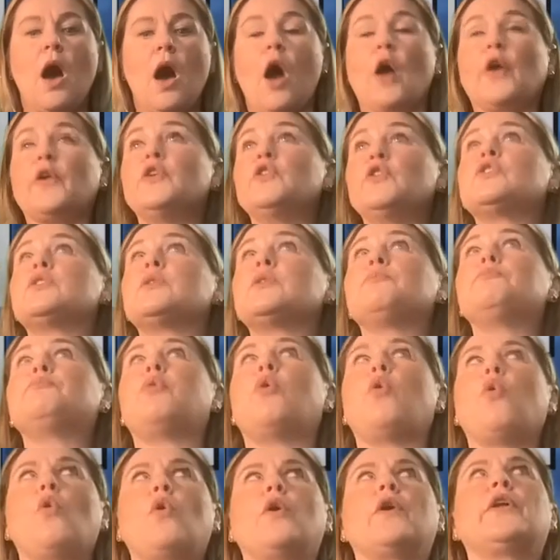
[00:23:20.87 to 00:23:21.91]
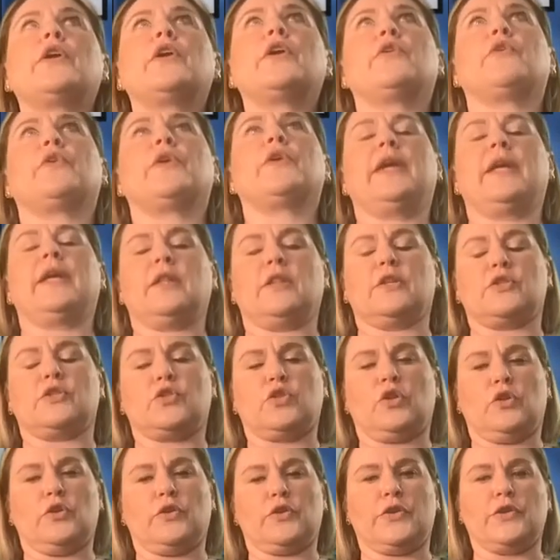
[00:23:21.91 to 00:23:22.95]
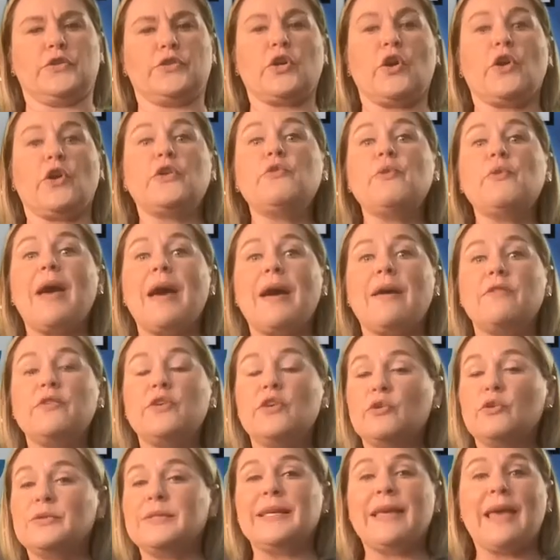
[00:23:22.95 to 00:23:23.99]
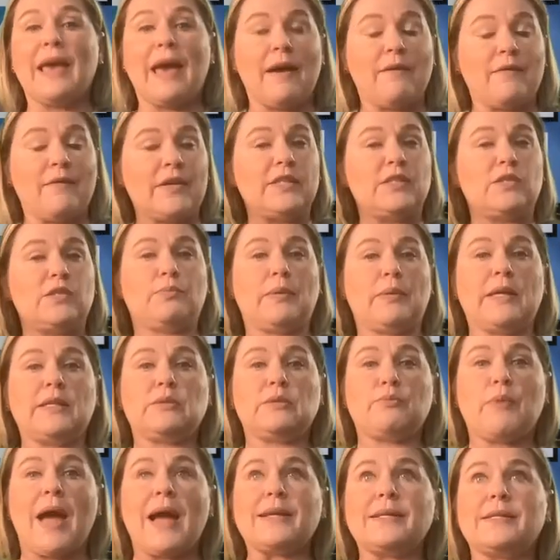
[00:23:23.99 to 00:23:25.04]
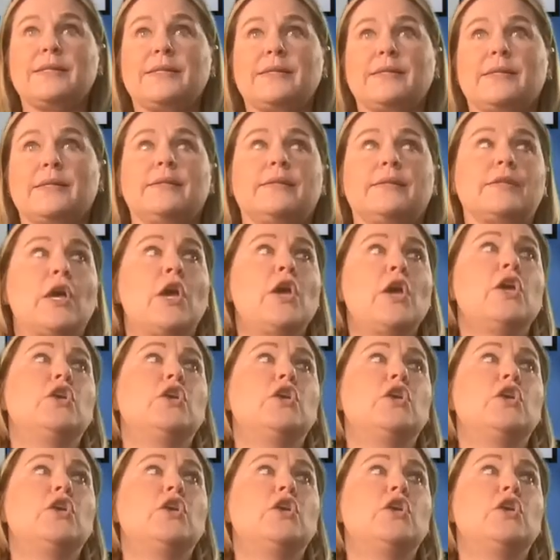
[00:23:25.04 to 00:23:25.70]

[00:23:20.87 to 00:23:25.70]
Are you supporting your English learners? Are you using evidence-based practices?